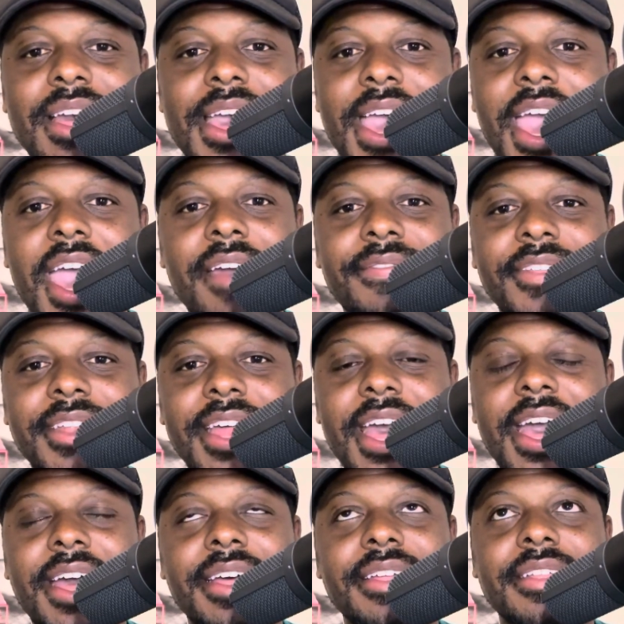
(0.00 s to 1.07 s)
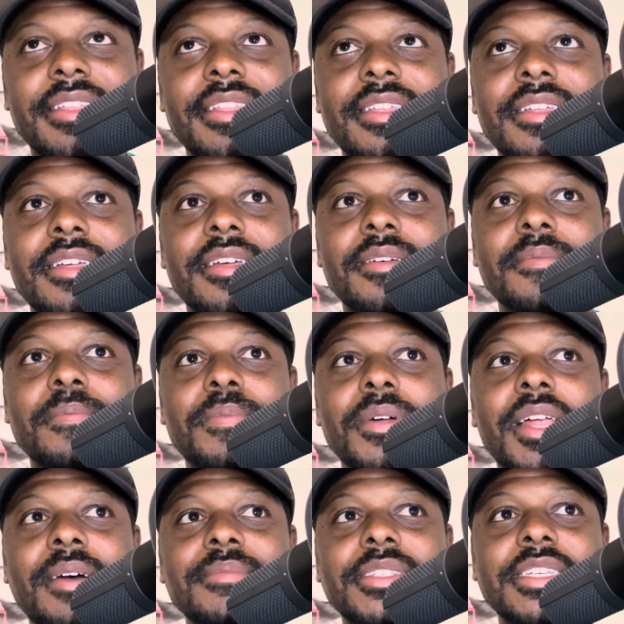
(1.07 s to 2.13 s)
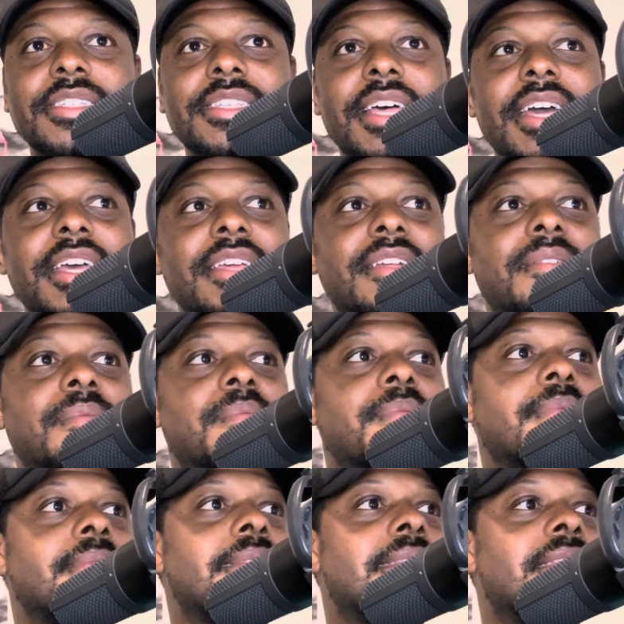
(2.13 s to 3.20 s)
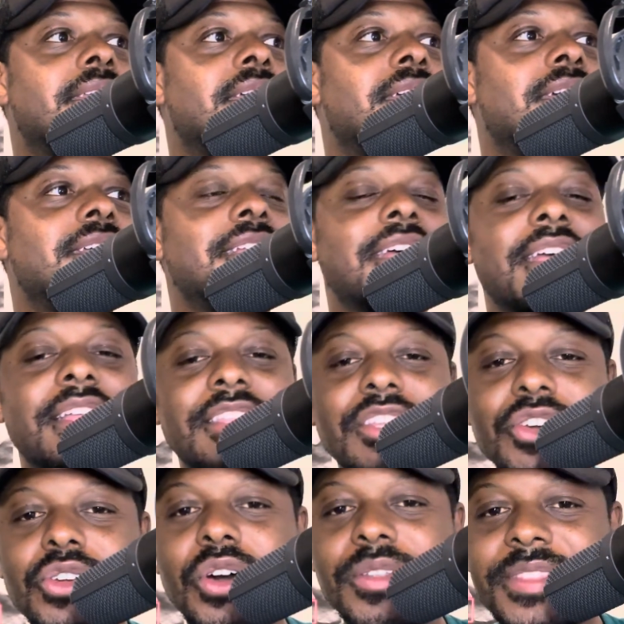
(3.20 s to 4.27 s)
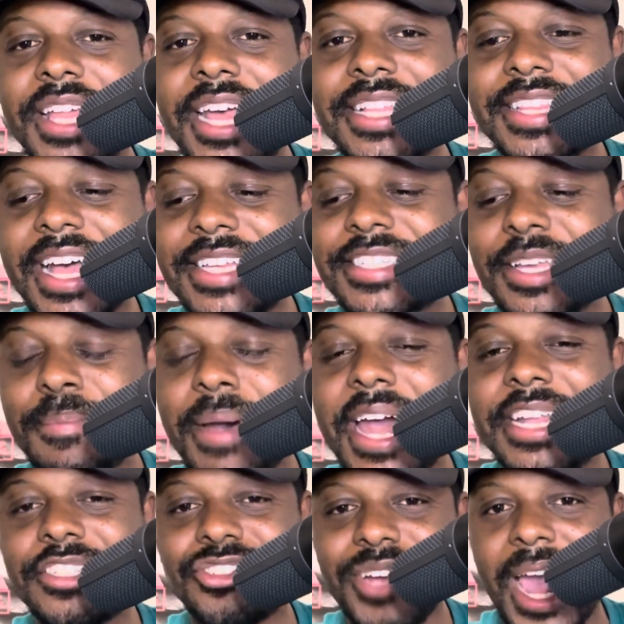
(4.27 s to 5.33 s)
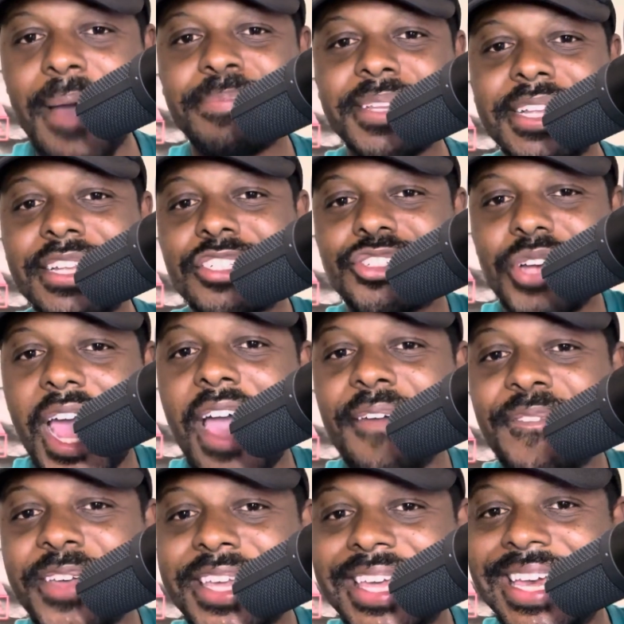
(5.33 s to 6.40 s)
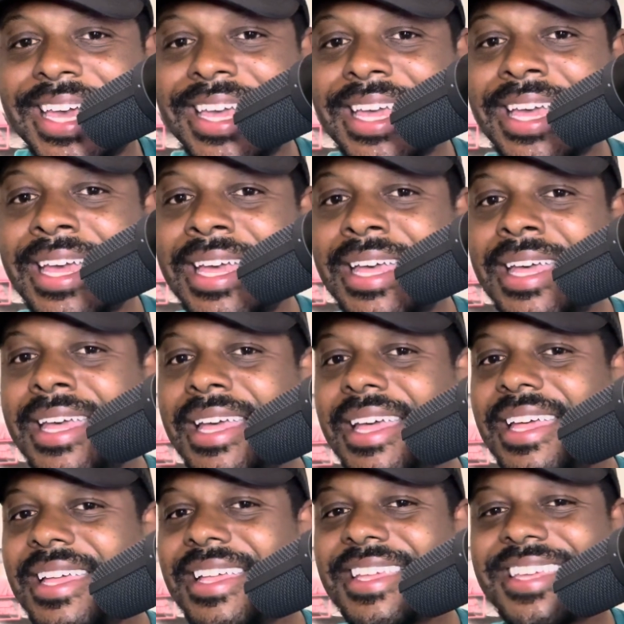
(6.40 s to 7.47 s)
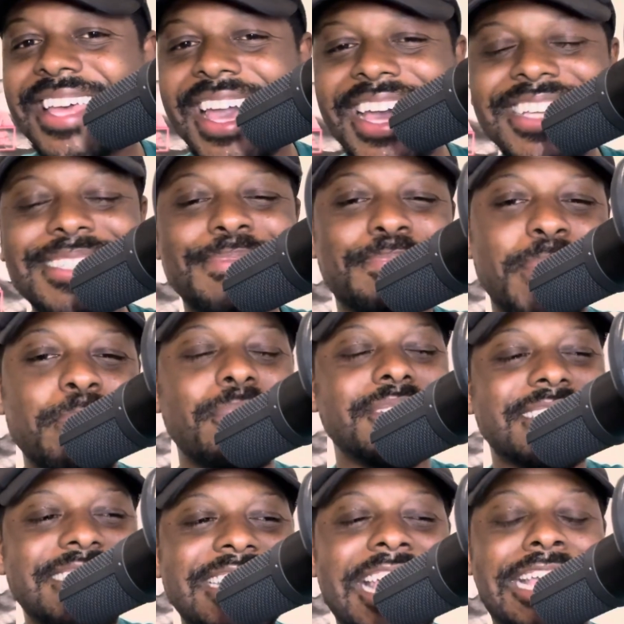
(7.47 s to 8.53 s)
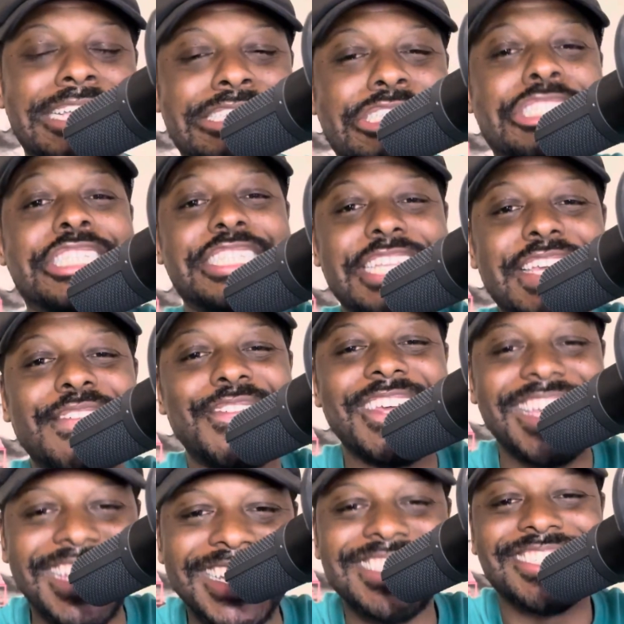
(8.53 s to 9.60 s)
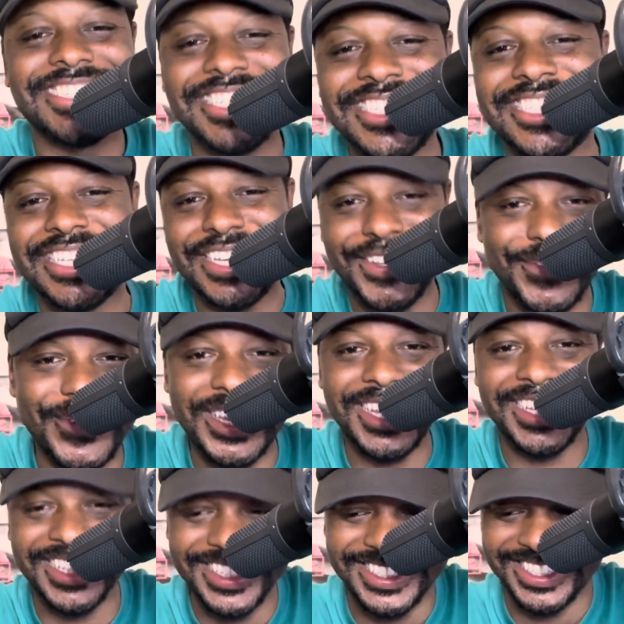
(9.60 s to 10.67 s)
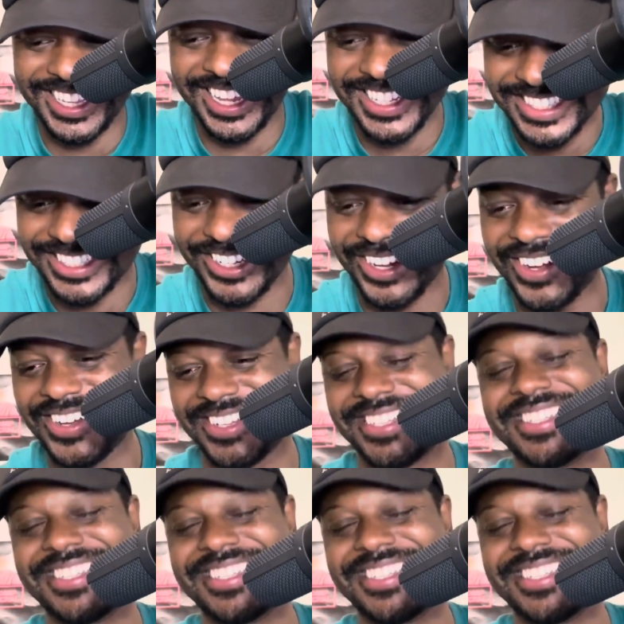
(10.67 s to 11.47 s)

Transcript: after that, but I'm just like, you don't think that's somebody trapped in a trafficking case? People are just like, it's just DV. It's just DV. It's like, dog.